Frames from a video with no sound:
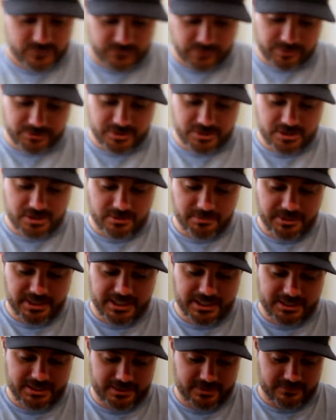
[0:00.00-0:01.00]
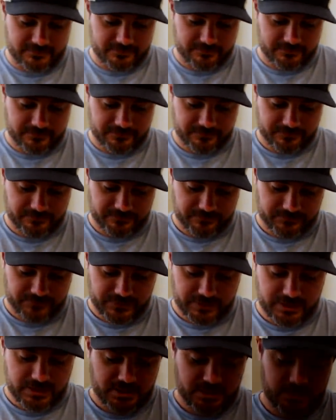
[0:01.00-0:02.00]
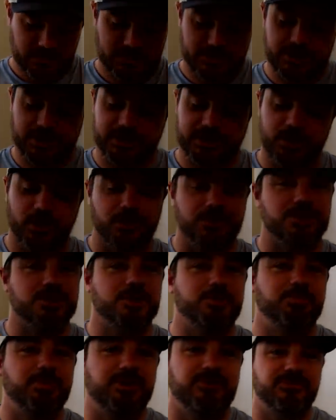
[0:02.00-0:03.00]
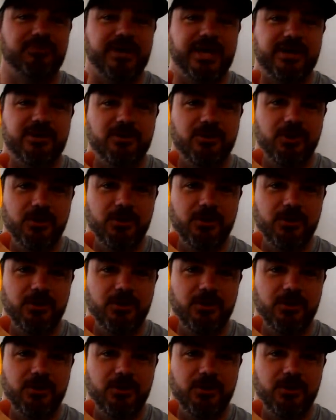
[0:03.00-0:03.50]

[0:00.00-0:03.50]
From the Dominican. Looks like the old Spitfire